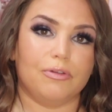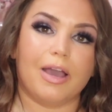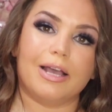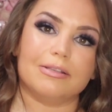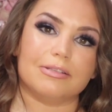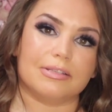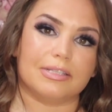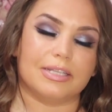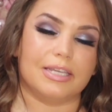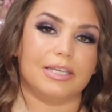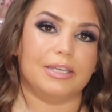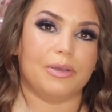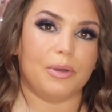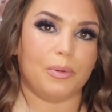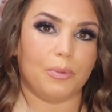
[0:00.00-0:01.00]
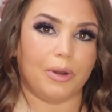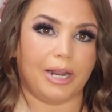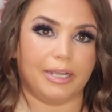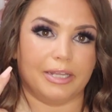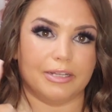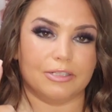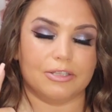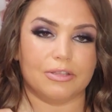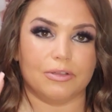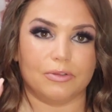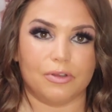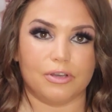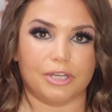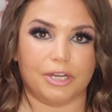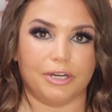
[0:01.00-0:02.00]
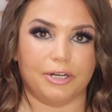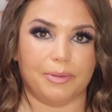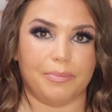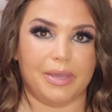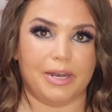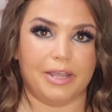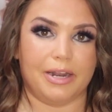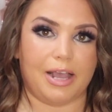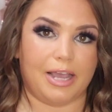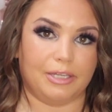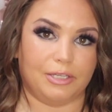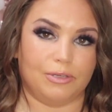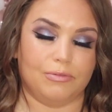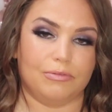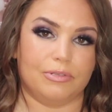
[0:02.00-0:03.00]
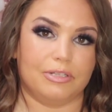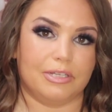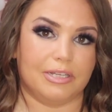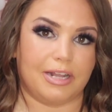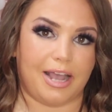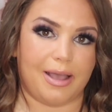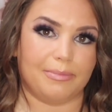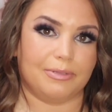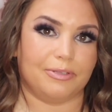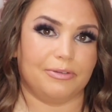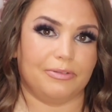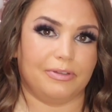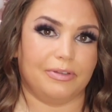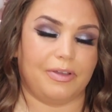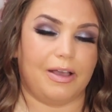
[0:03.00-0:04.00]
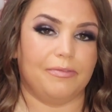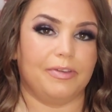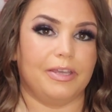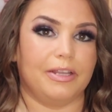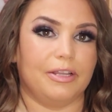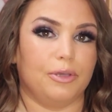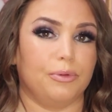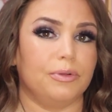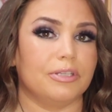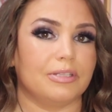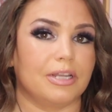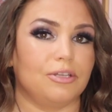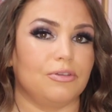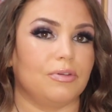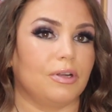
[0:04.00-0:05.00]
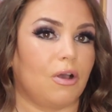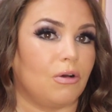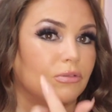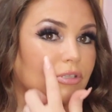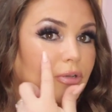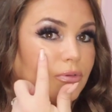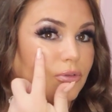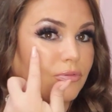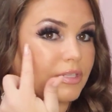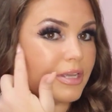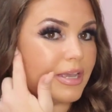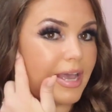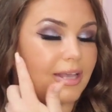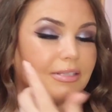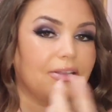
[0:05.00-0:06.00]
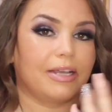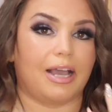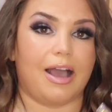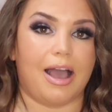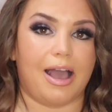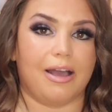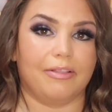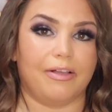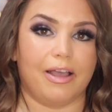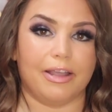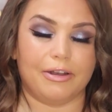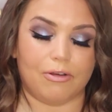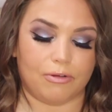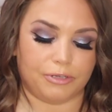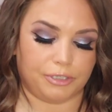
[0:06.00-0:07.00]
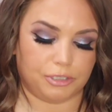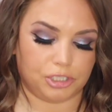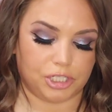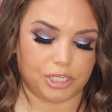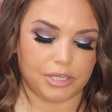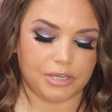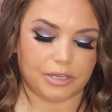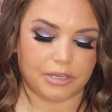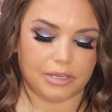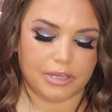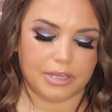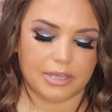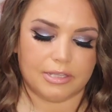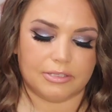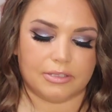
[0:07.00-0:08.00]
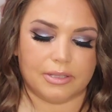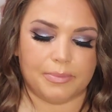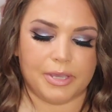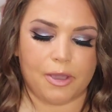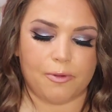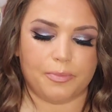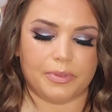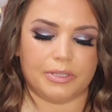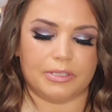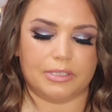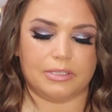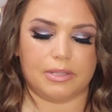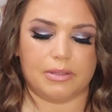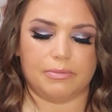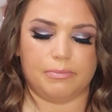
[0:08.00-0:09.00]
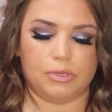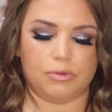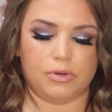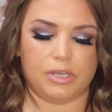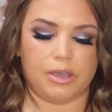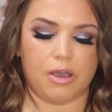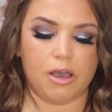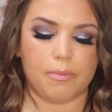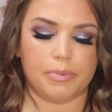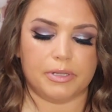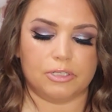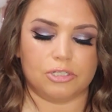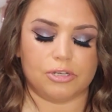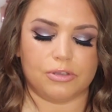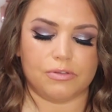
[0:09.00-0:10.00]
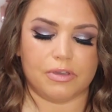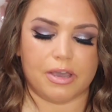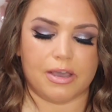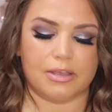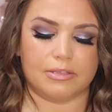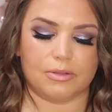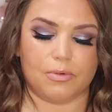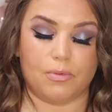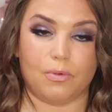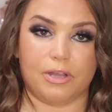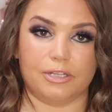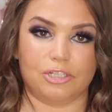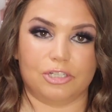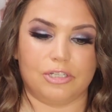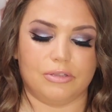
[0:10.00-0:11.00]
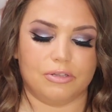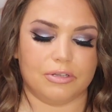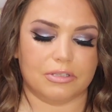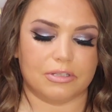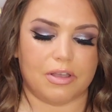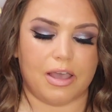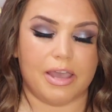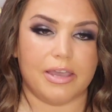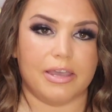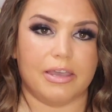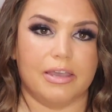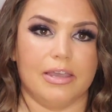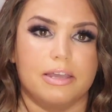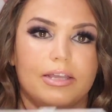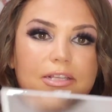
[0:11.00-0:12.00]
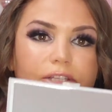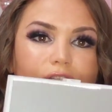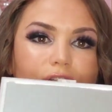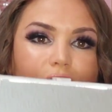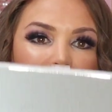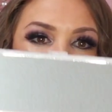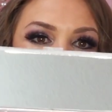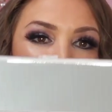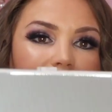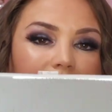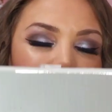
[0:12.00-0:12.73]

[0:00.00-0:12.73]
you guys will see when I get into the look here in a minute. I used it. I absolutely love it. Huda said you can also use it as like a highlight on your cheek. So let me open this beauty up and show you guys what she looks like. So